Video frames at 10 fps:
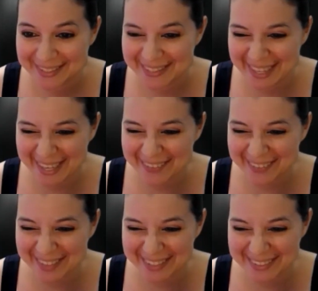Yeah, I
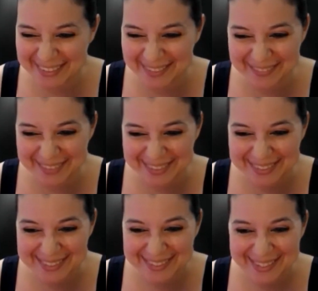don't like their
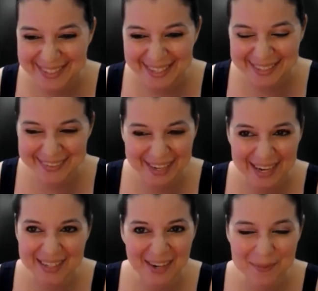templates. I don't,
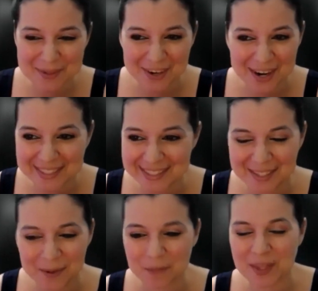I don't, I'm sorry. I just
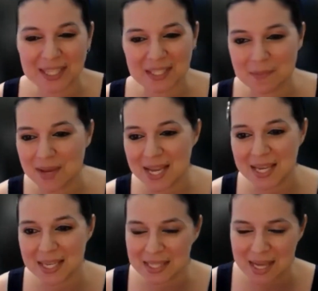don't, it, to me,
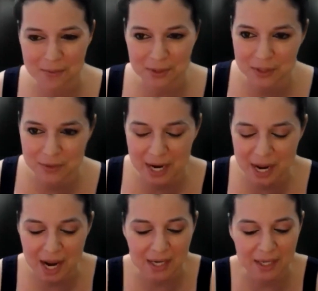it's not really
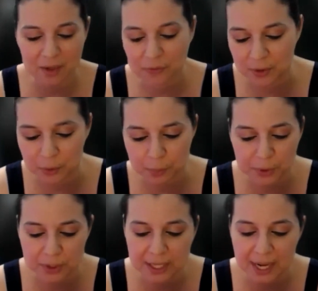great. I like a funnel
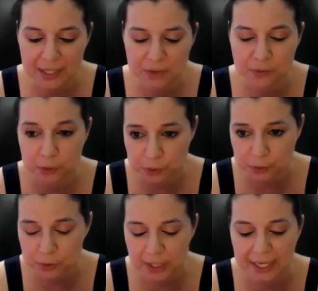builder that is
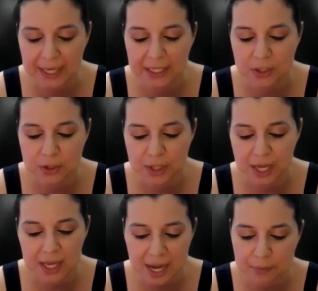versatile and I can
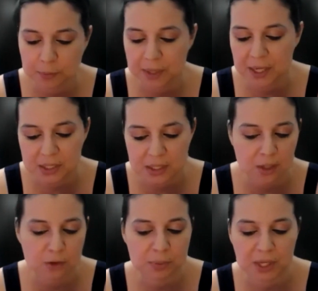create capture pages,
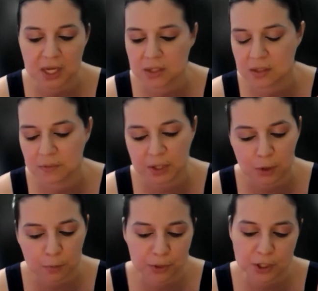sales pages,
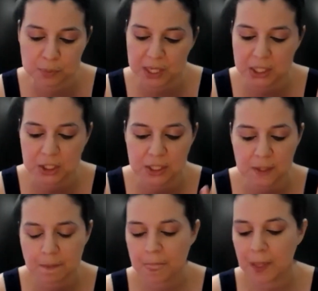video bridge pages,
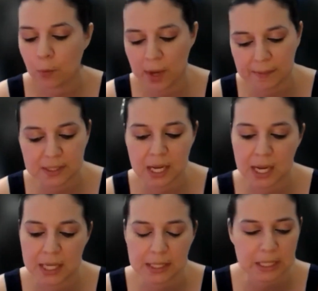
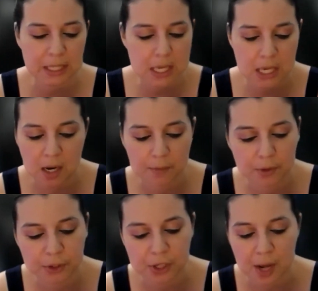websites,
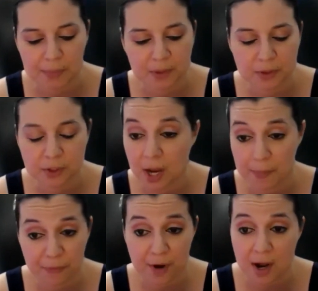e-commerce, shopping,
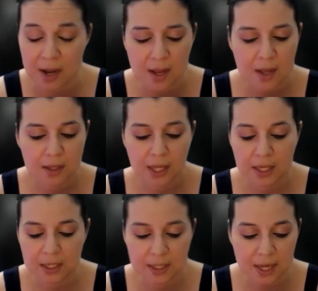Shopify,
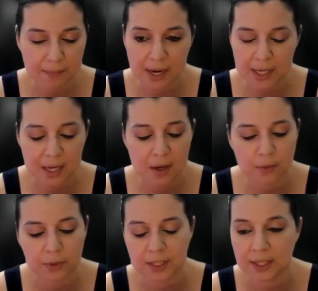and connect my
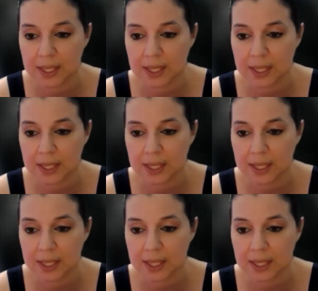account with it.